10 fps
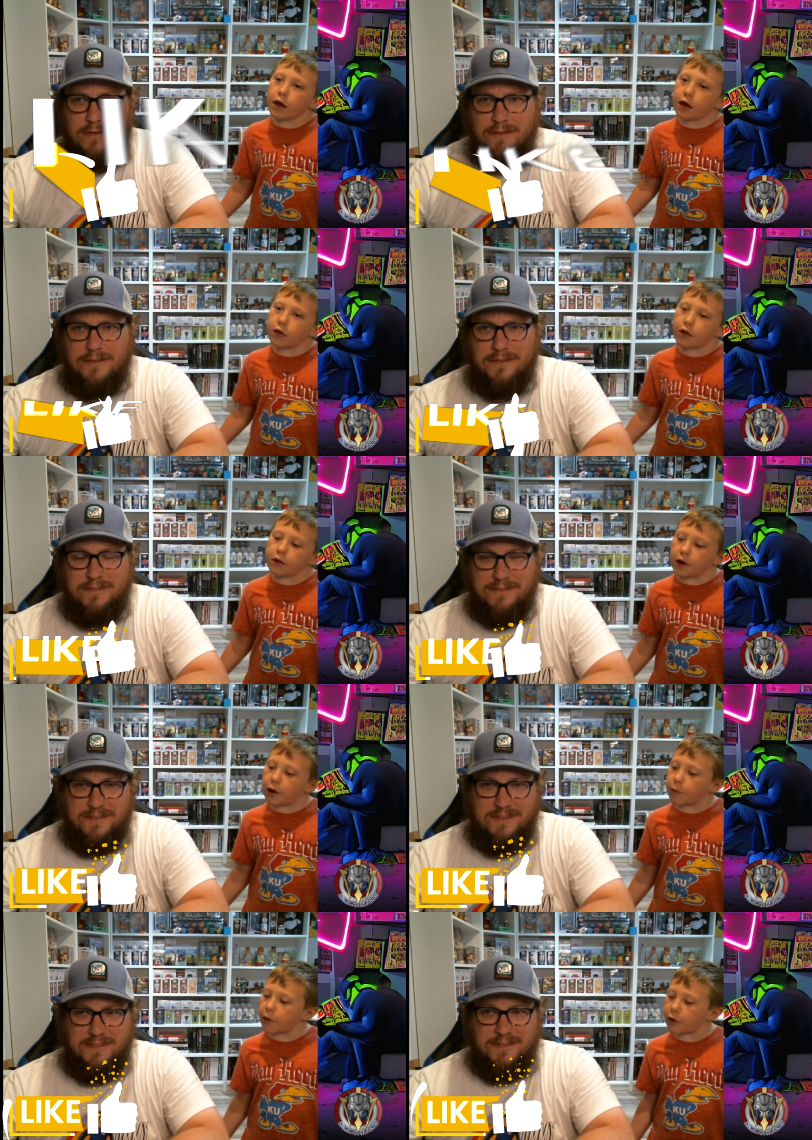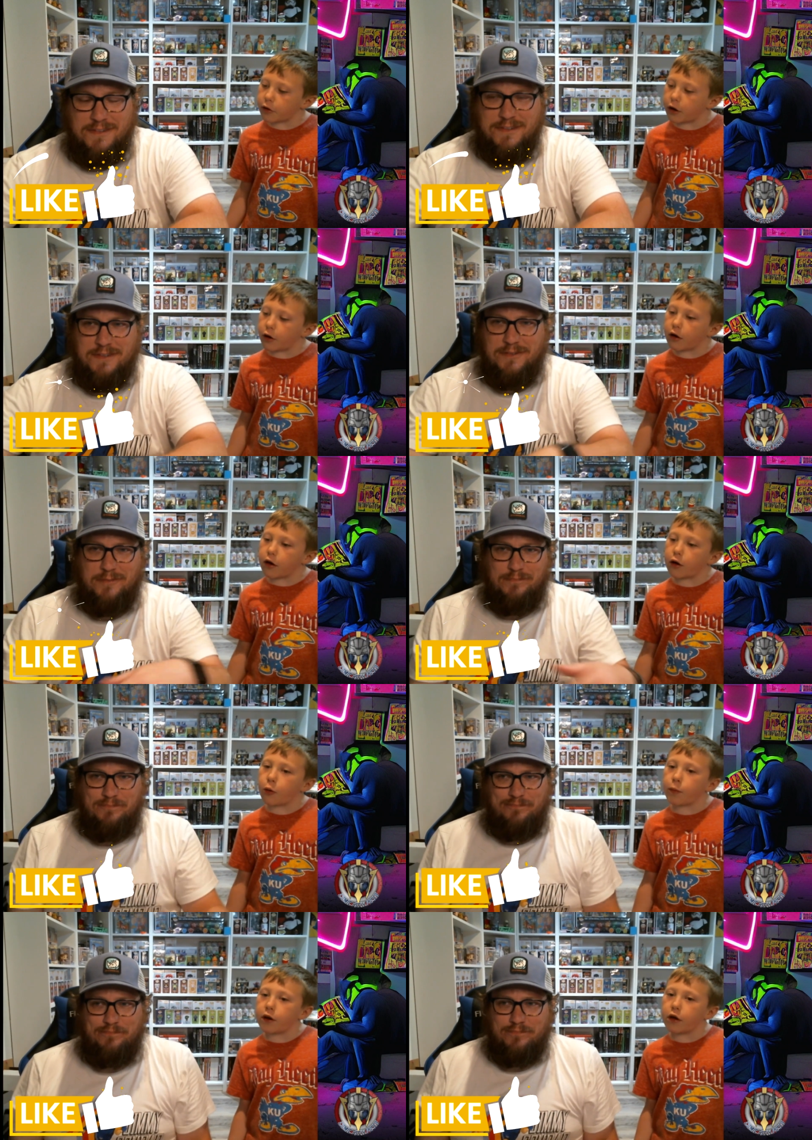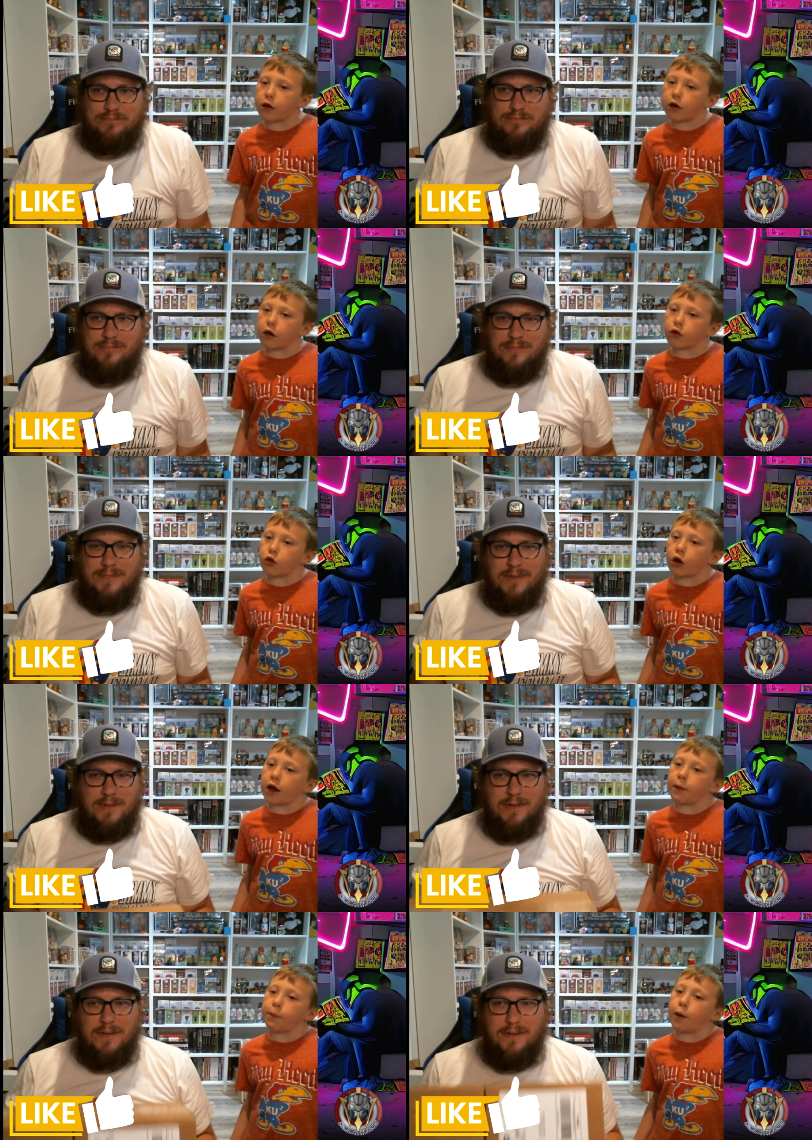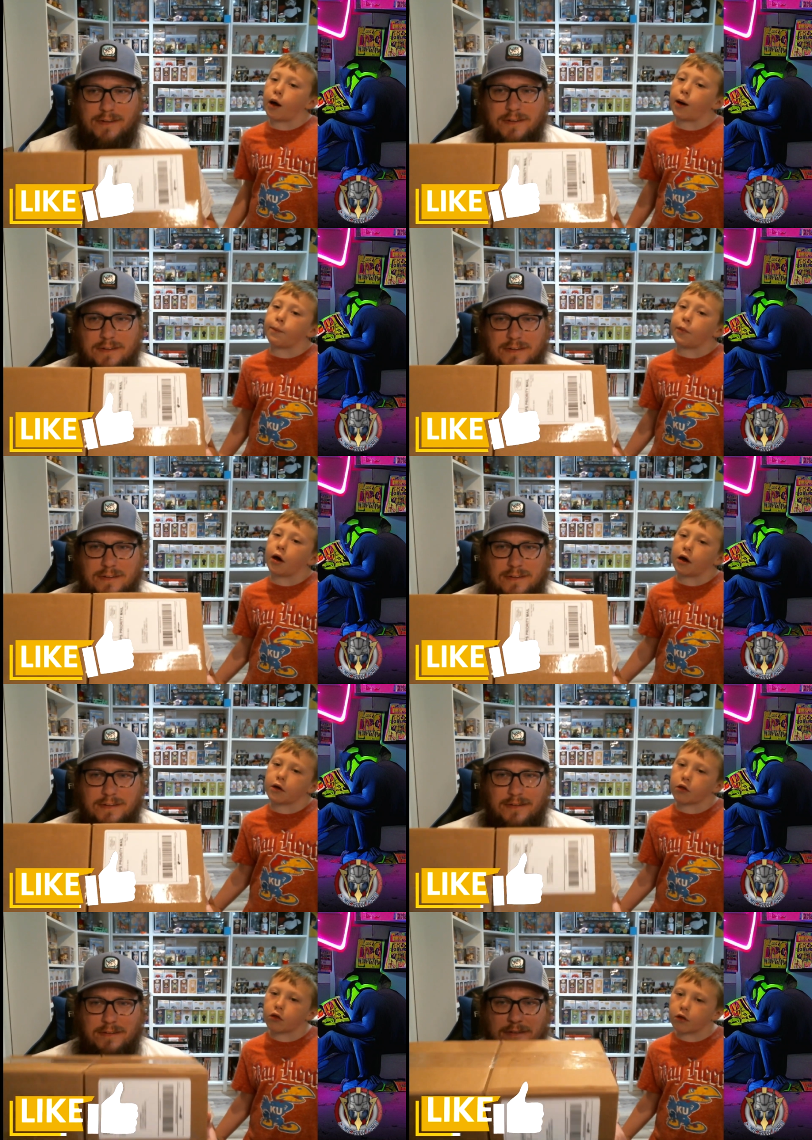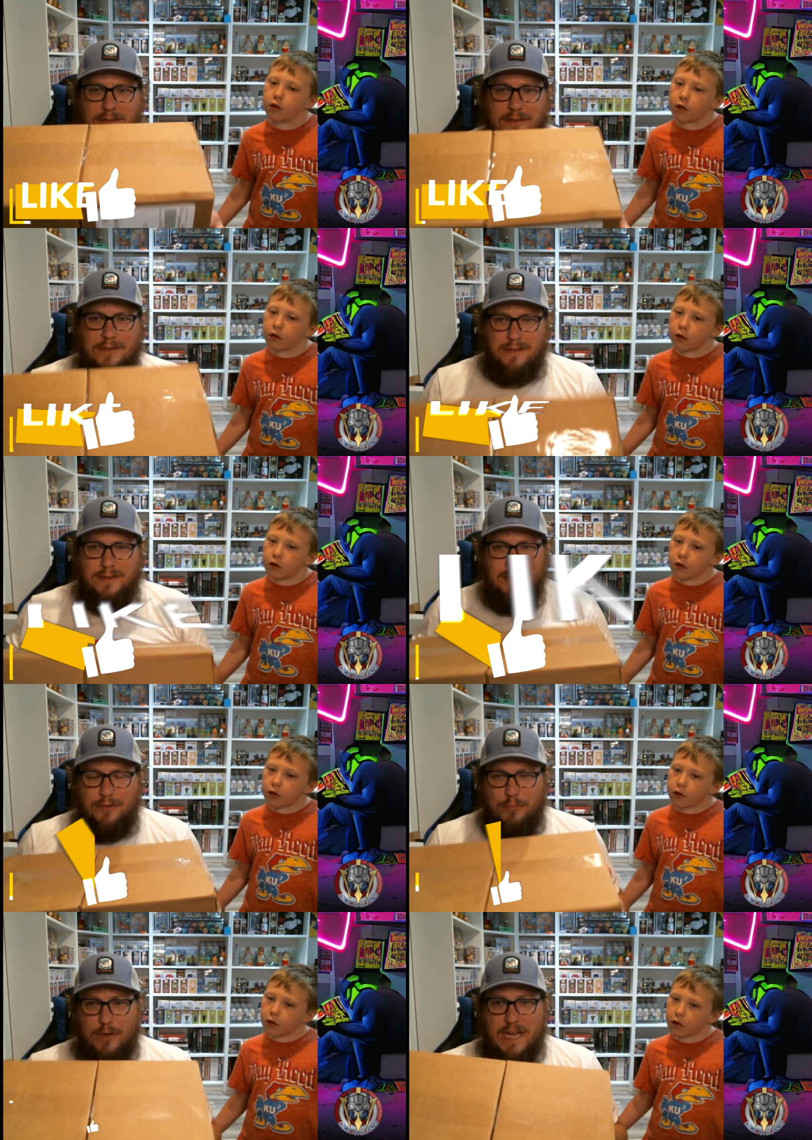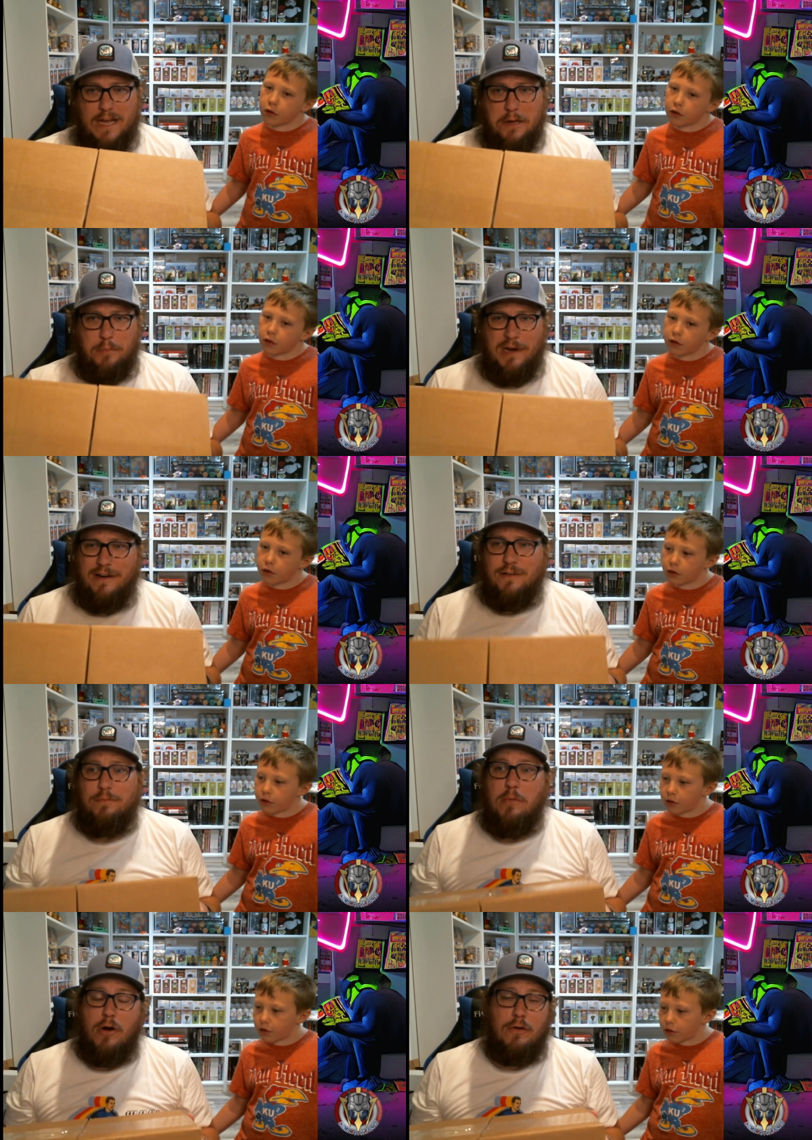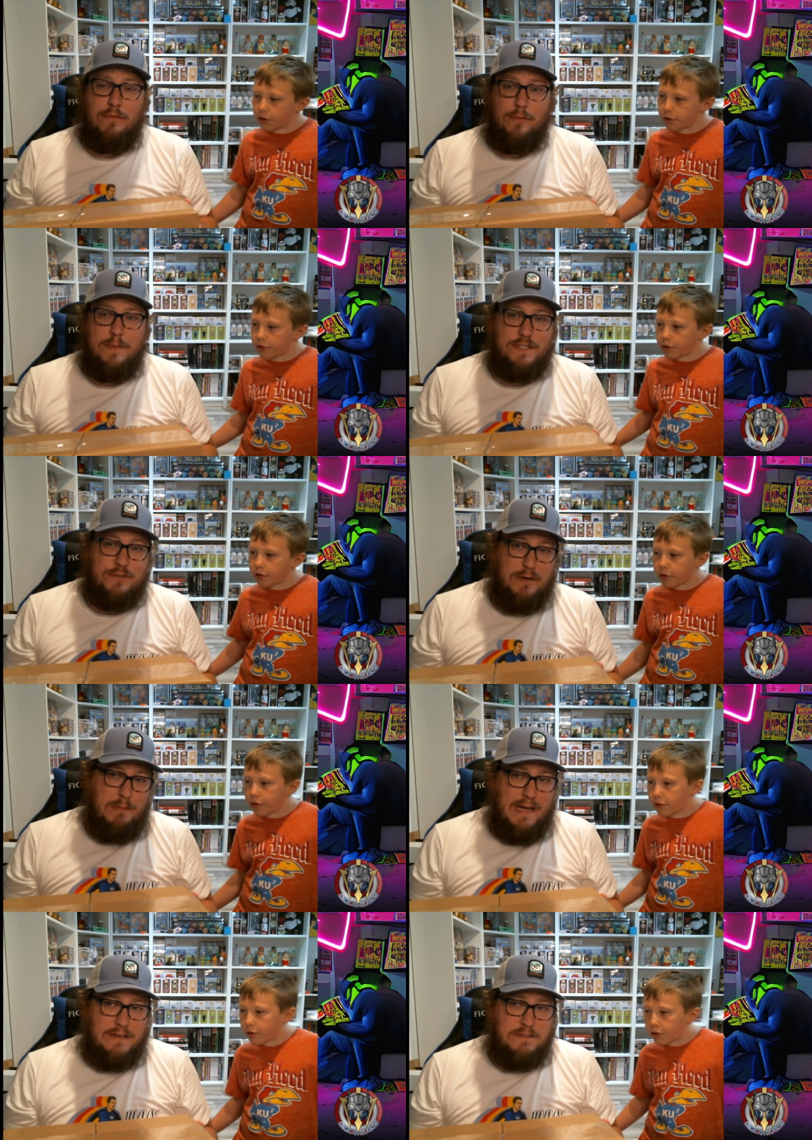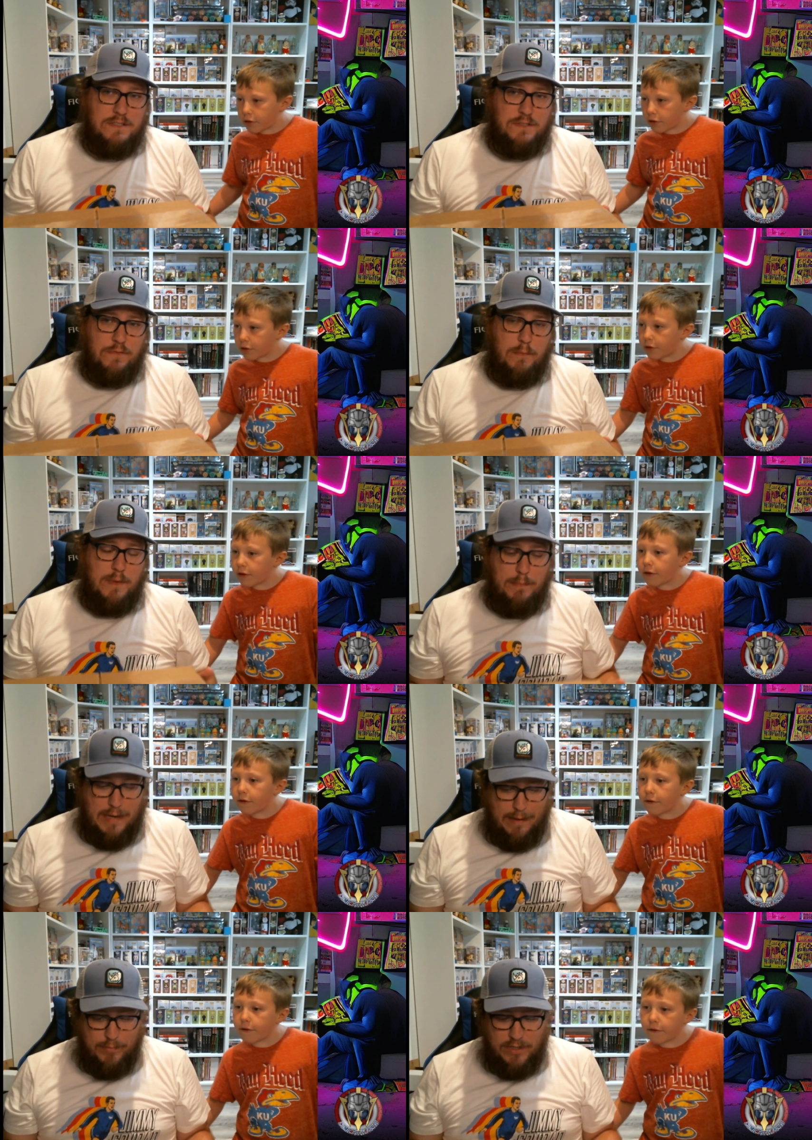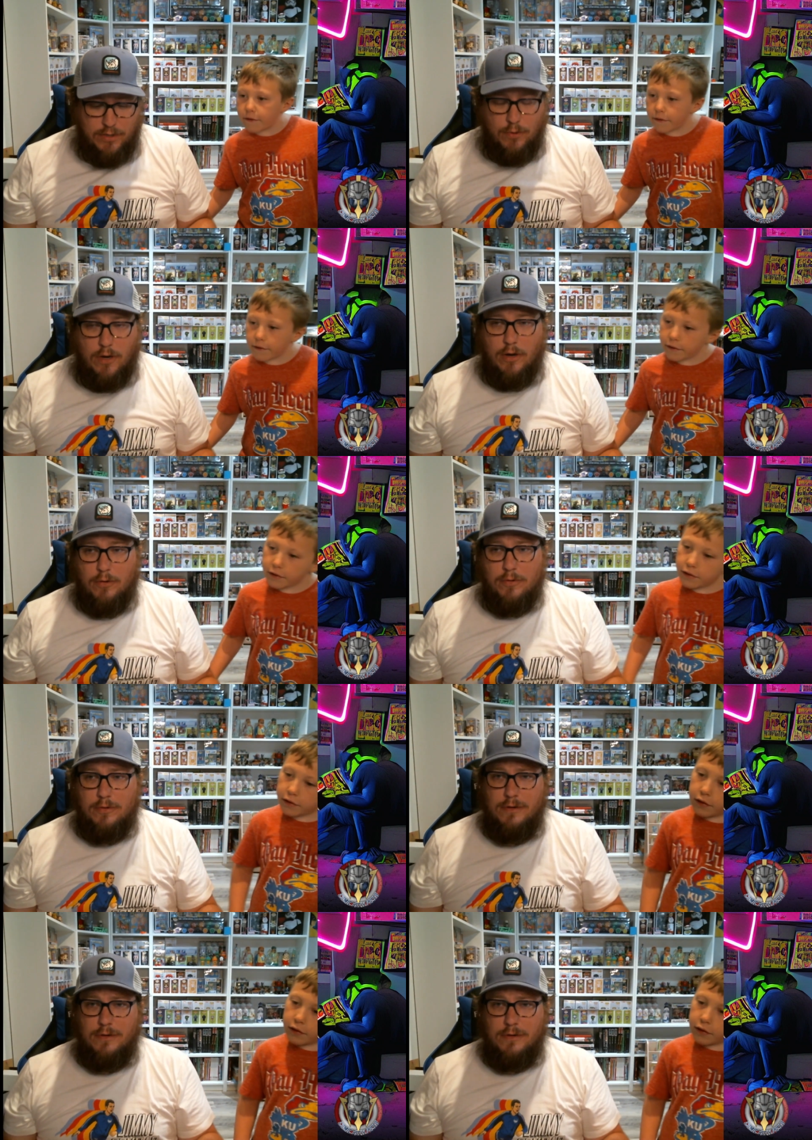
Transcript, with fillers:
Speaker 1: and today we are going to open a, a, giant pop box.
Speaker 2: We got a pair of Marvel Mystery Boxes from the Poppin' Duo.